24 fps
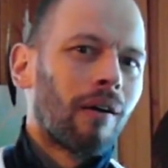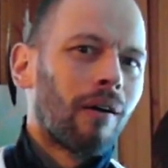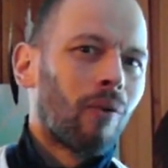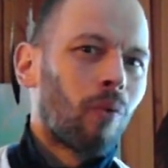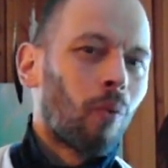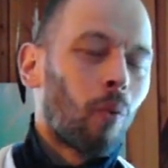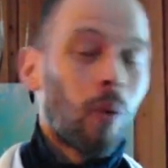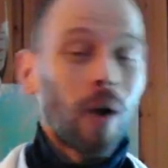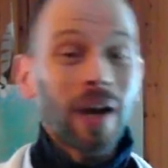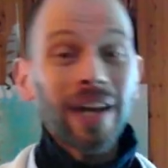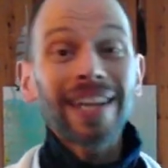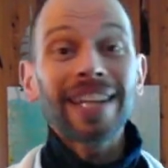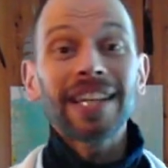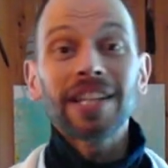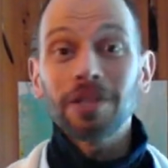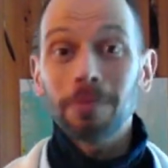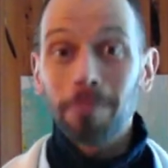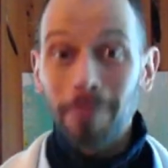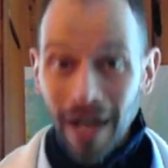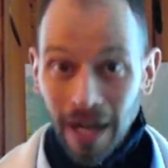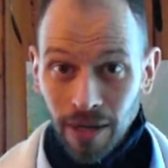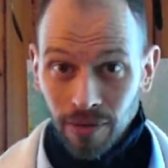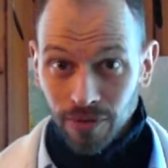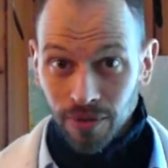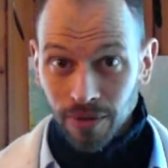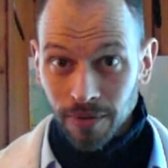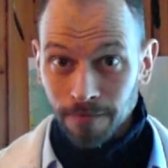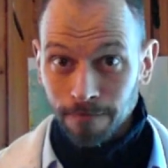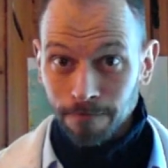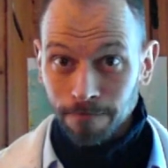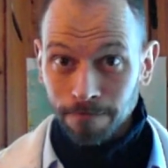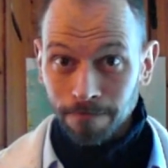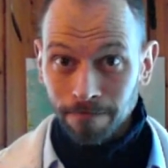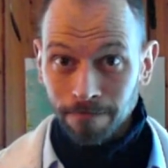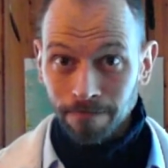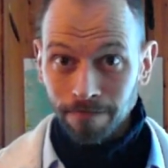what it is about
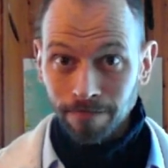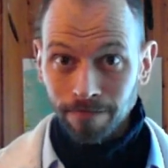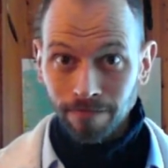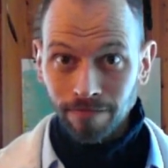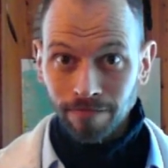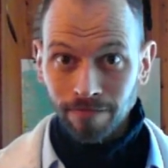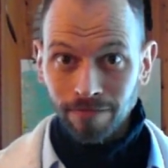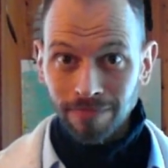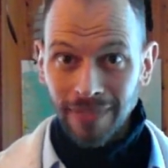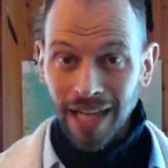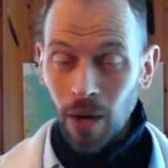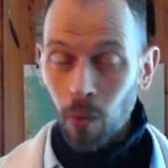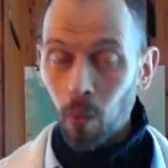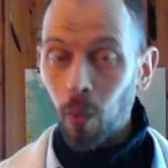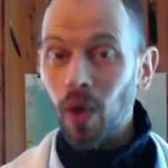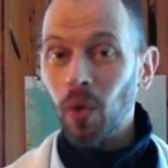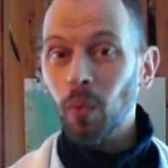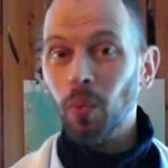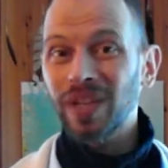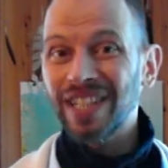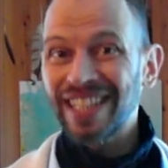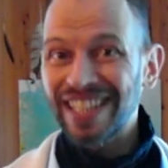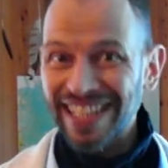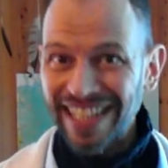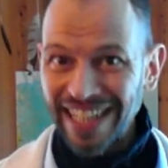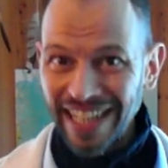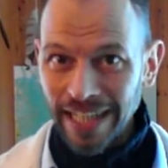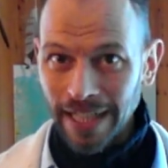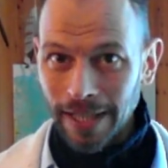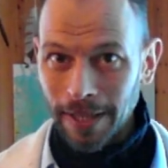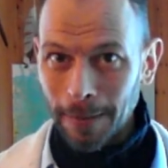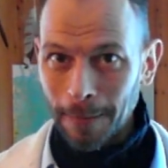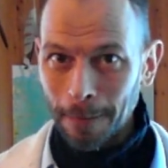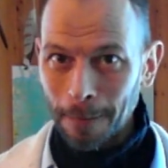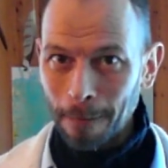and what we need.